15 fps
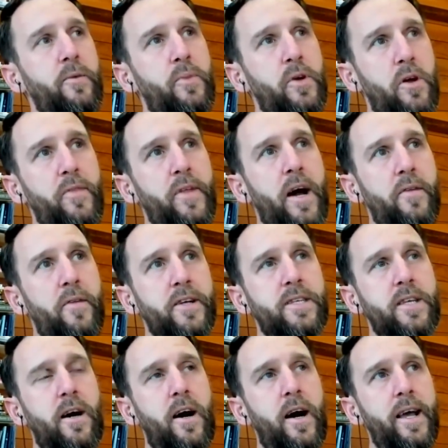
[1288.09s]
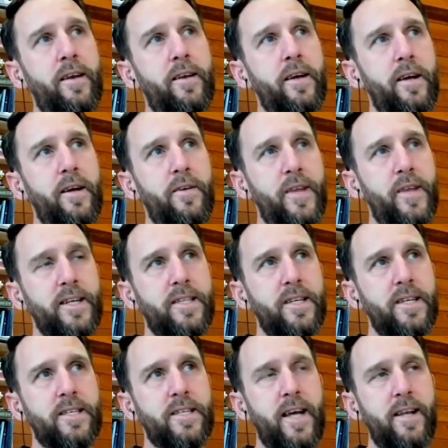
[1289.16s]
But on the other side, there's
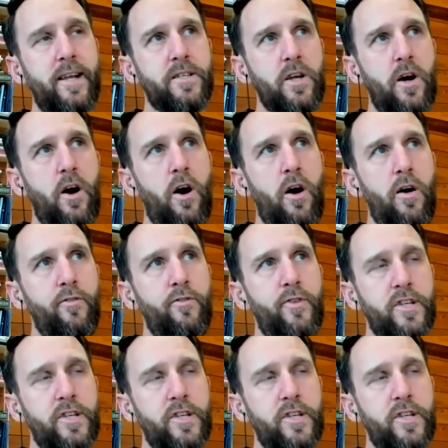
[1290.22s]
this sense of,